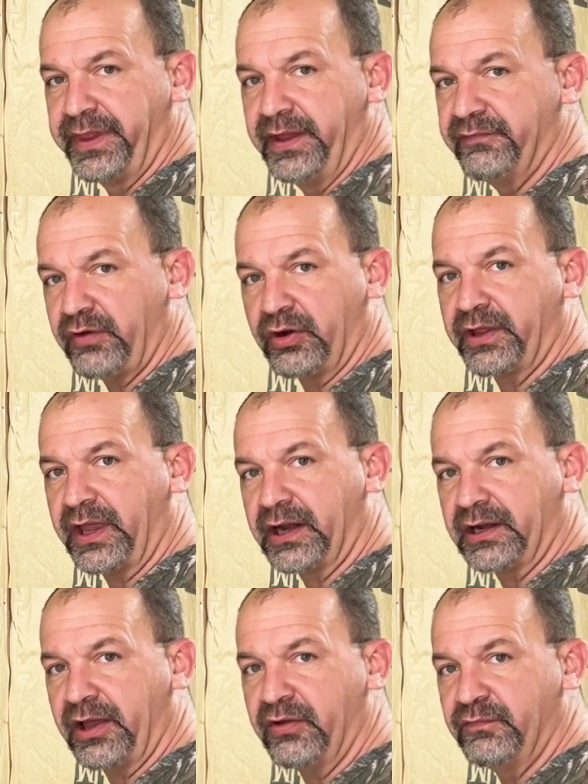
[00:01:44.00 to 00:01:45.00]
I've already got
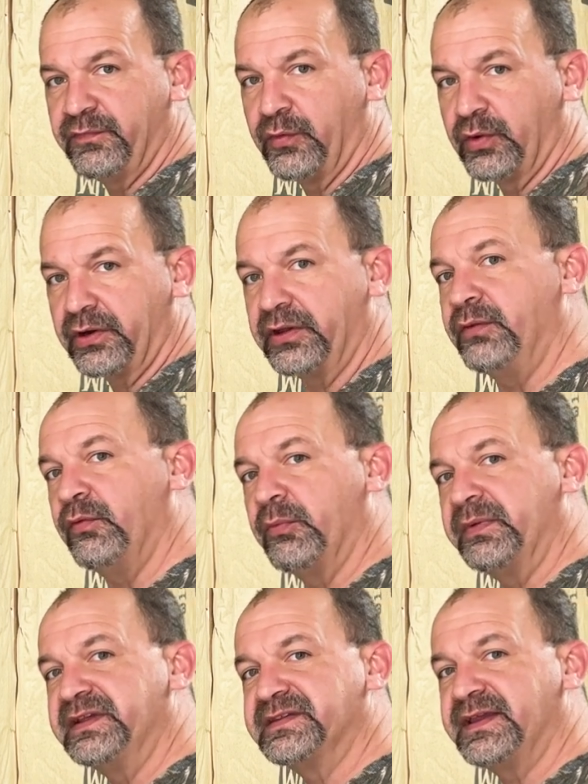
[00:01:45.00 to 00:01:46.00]
a load for it. You
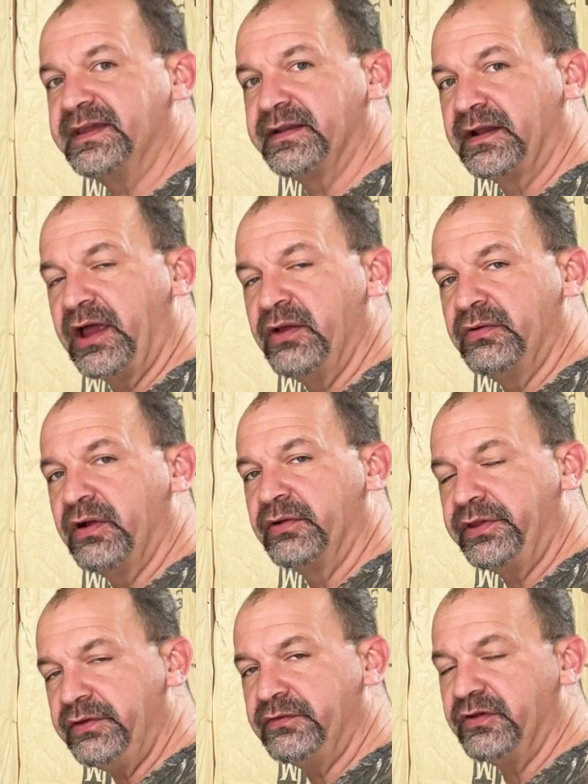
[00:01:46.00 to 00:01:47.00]
won't be seeing the load
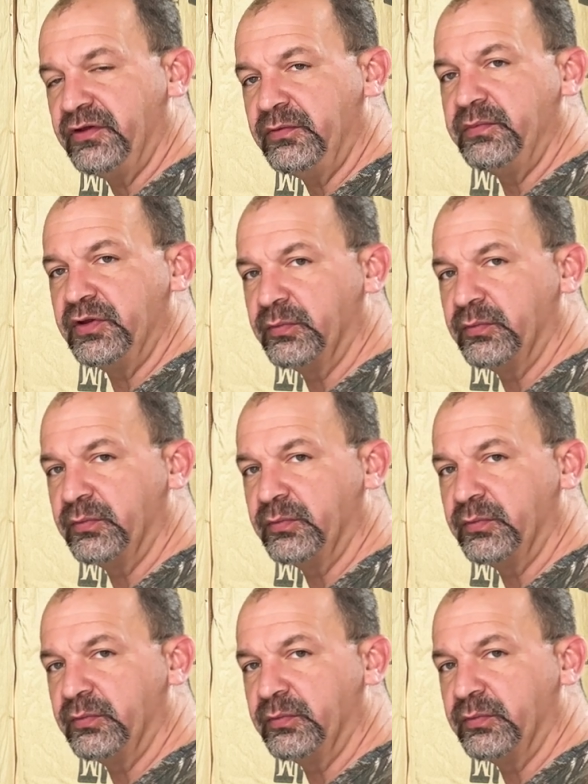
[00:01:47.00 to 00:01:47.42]
on YouTube.